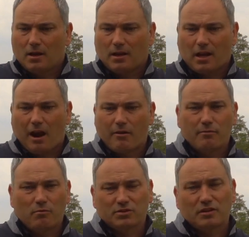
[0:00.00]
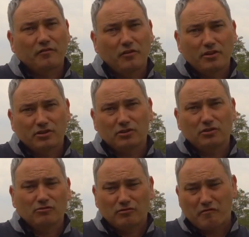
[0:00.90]
The carry was the furthest at
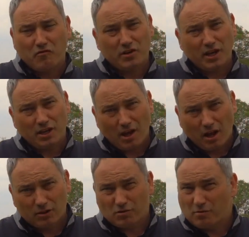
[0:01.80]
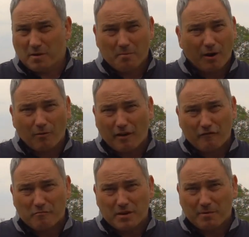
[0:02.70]
248 yards, which would be about right
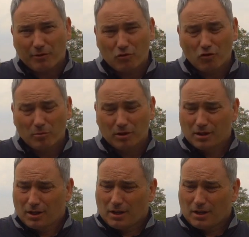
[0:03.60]
for me, about normal.